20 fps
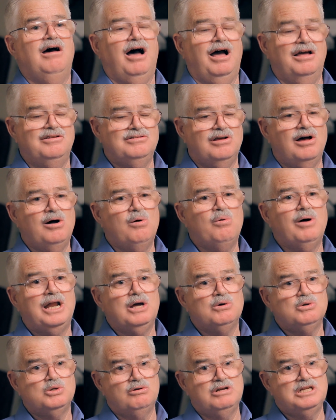I saw
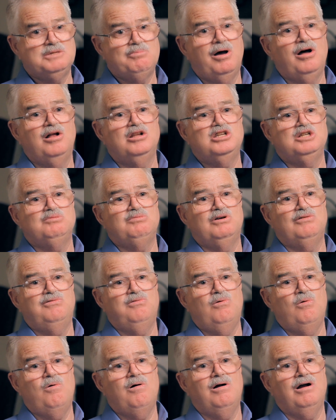what I was responsible
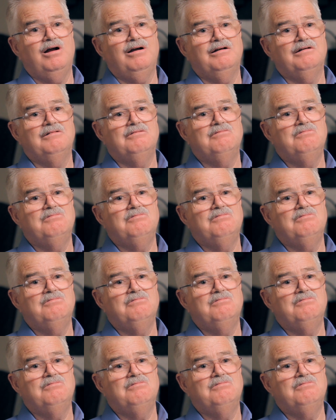for.